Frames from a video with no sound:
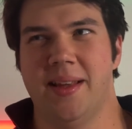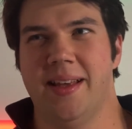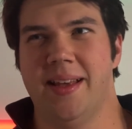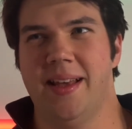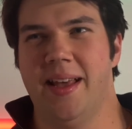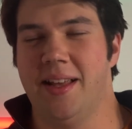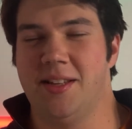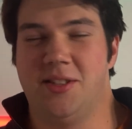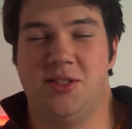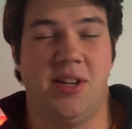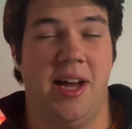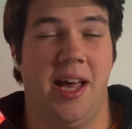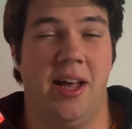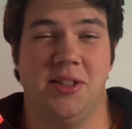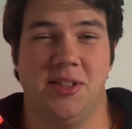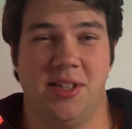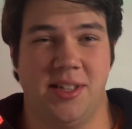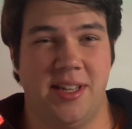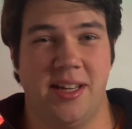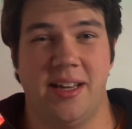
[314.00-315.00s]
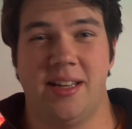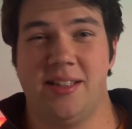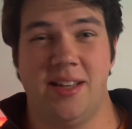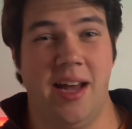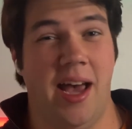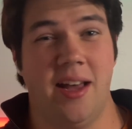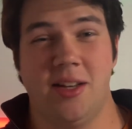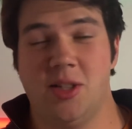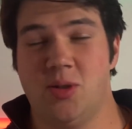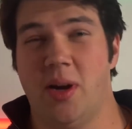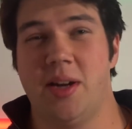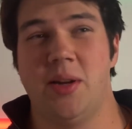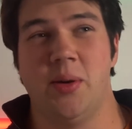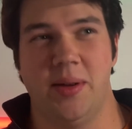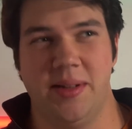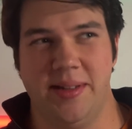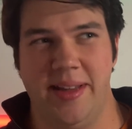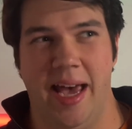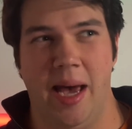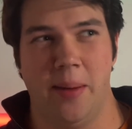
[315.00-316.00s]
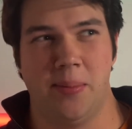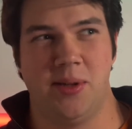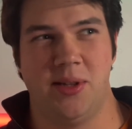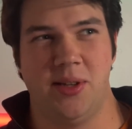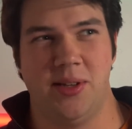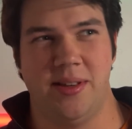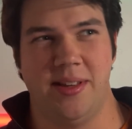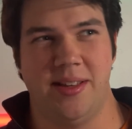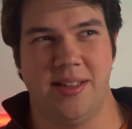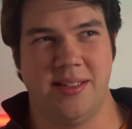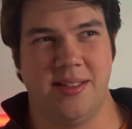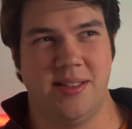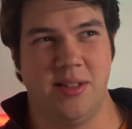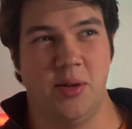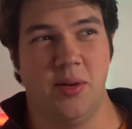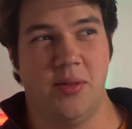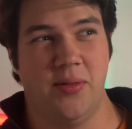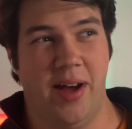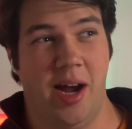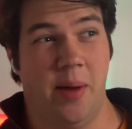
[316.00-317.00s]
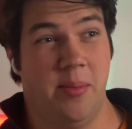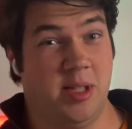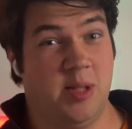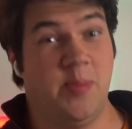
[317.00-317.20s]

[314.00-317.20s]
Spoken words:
it's challenging to try to adapt to this new environment,